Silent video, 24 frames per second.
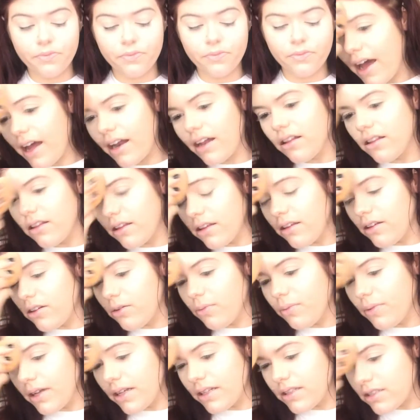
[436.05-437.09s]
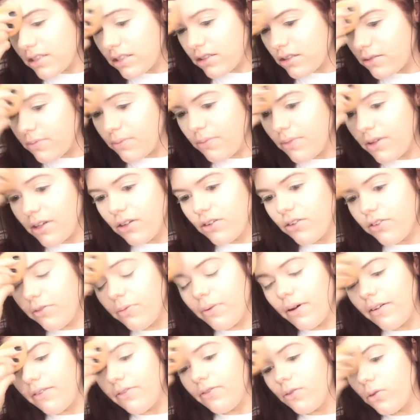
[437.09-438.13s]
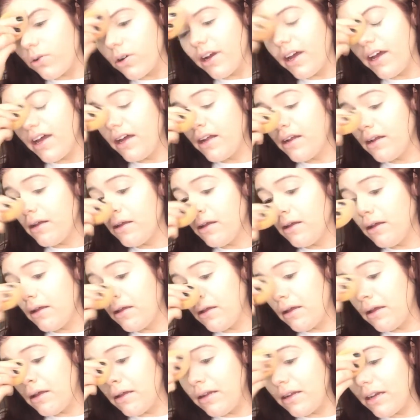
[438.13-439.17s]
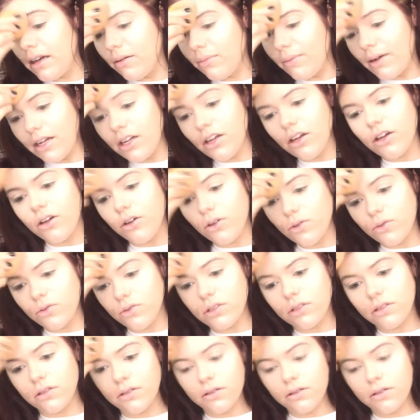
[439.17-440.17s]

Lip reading: Add a little bit to the middle of my forehead and down my nose,